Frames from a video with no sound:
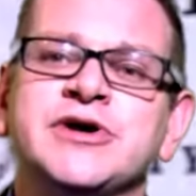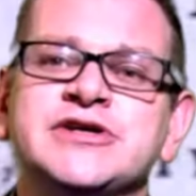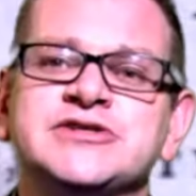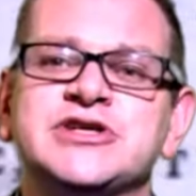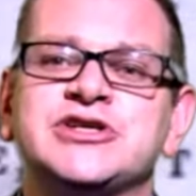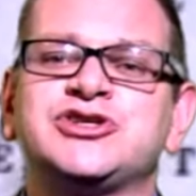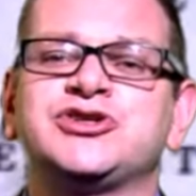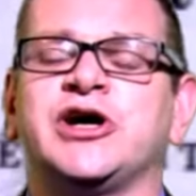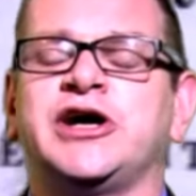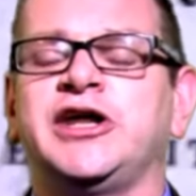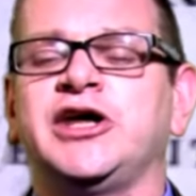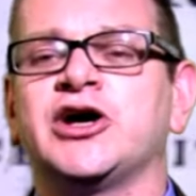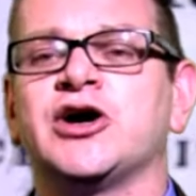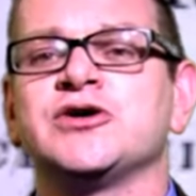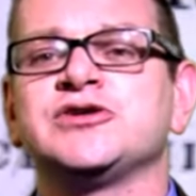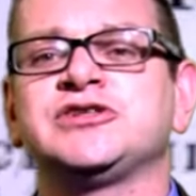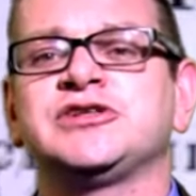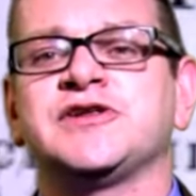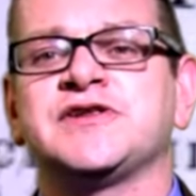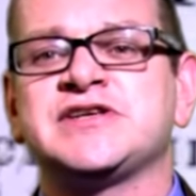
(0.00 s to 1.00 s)
because the treaty
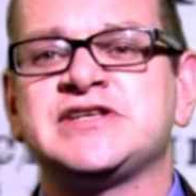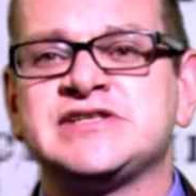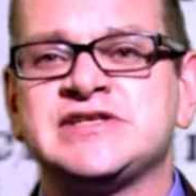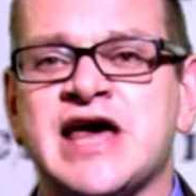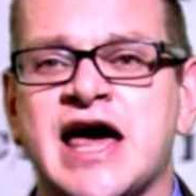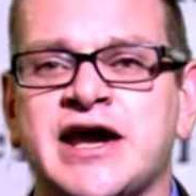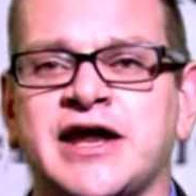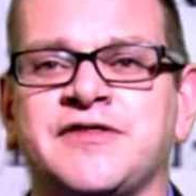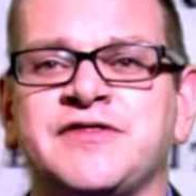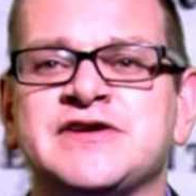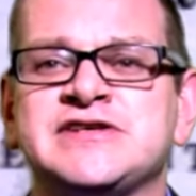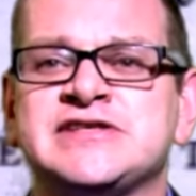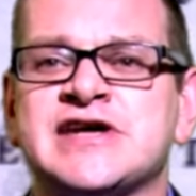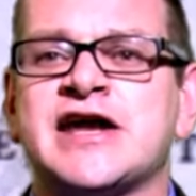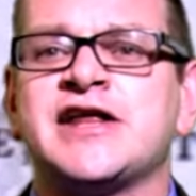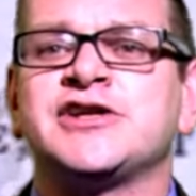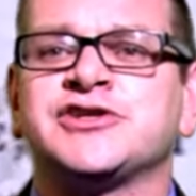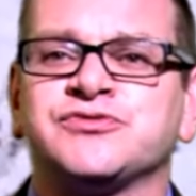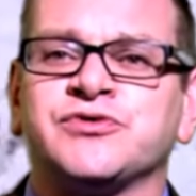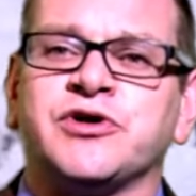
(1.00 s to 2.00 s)
goes to the Senate. The
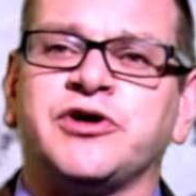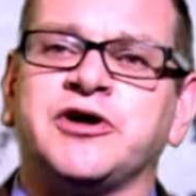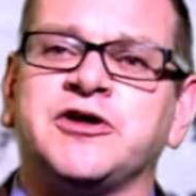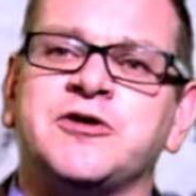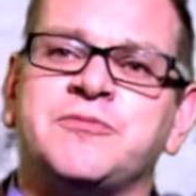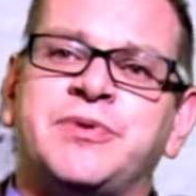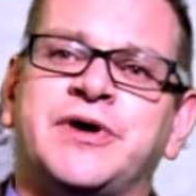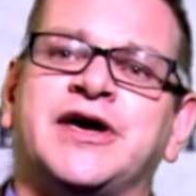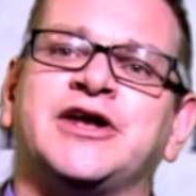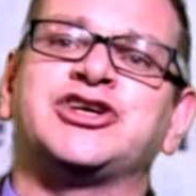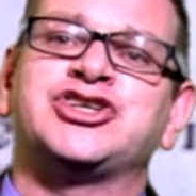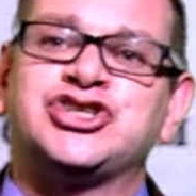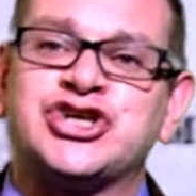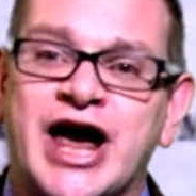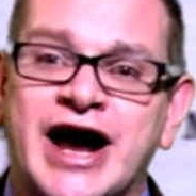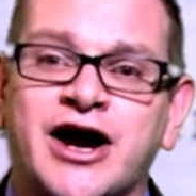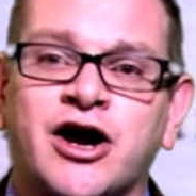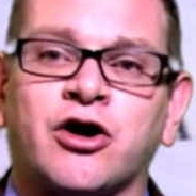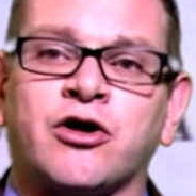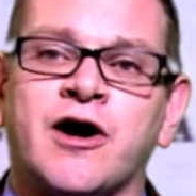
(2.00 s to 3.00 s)
Senate's really the big
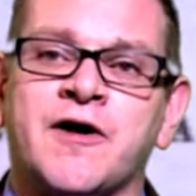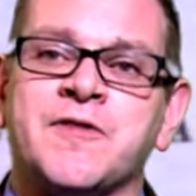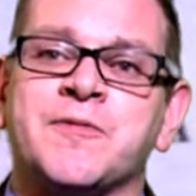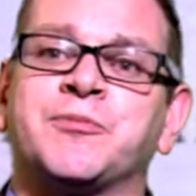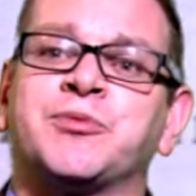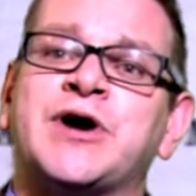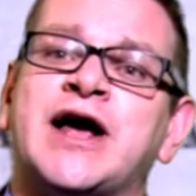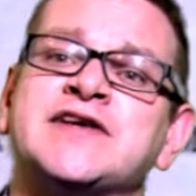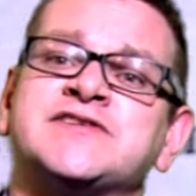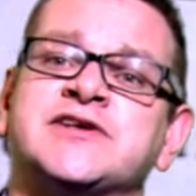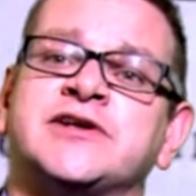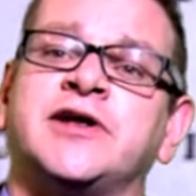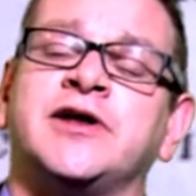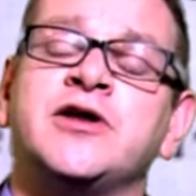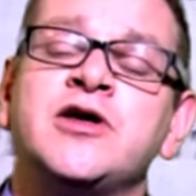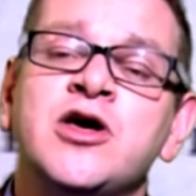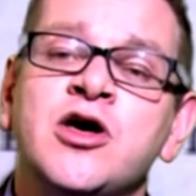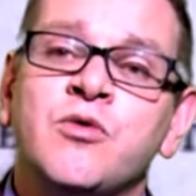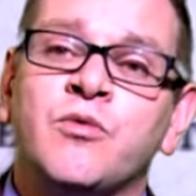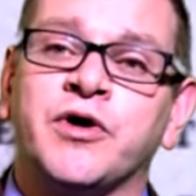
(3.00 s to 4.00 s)
checker on the president